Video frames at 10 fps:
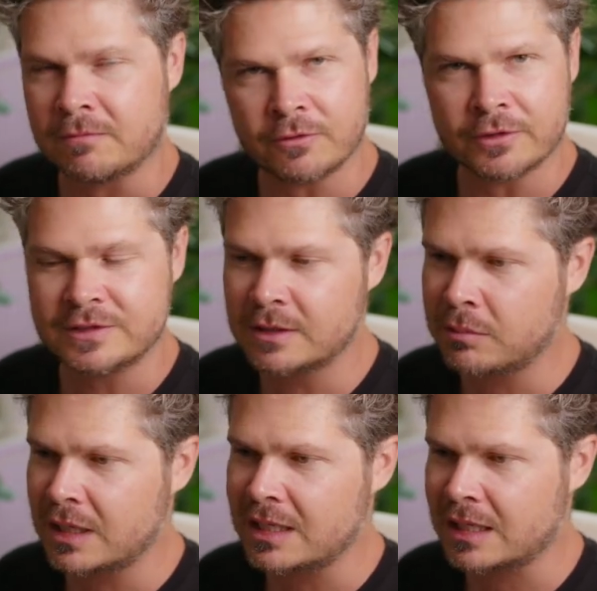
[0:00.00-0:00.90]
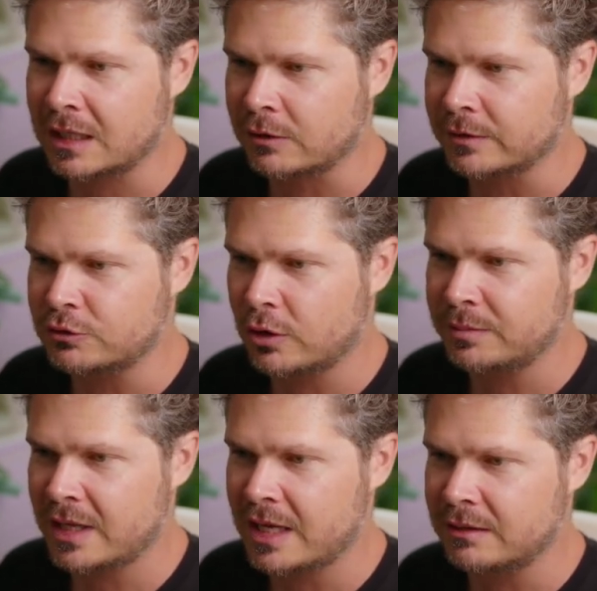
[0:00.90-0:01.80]
Very simply, click on the
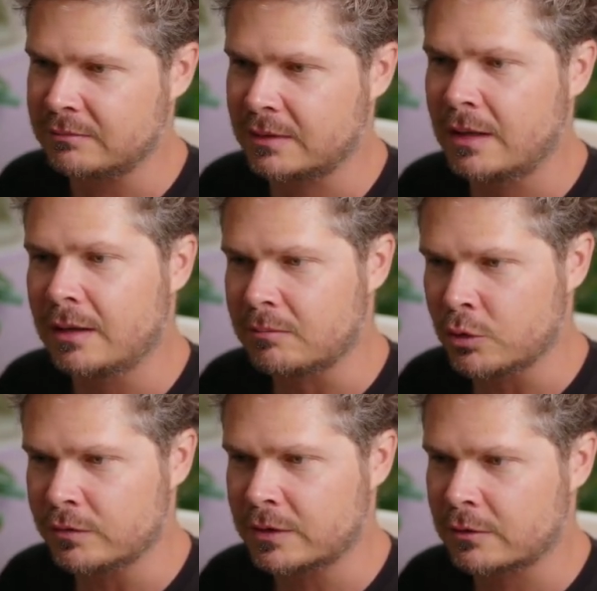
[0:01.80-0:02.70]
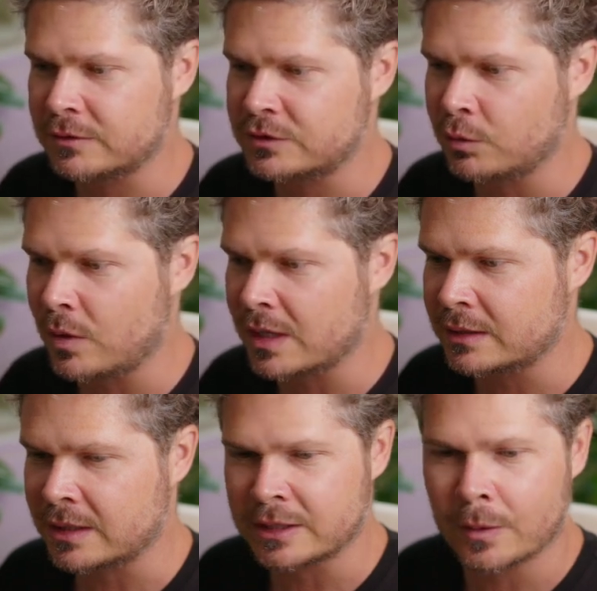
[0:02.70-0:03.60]
drop down, move it across to
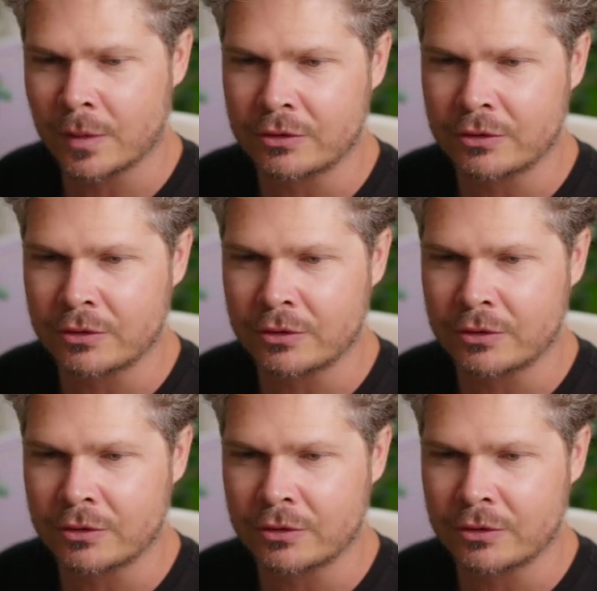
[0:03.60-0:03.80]
1 and go